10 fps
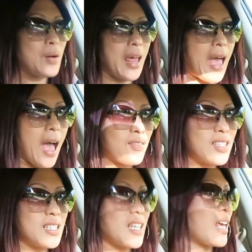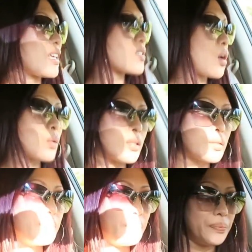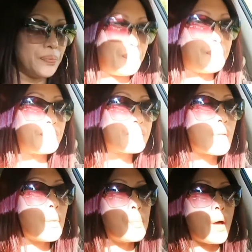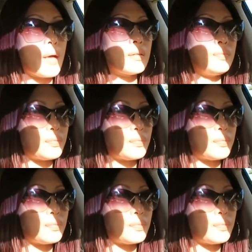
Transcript: what I have to say is always, mm. But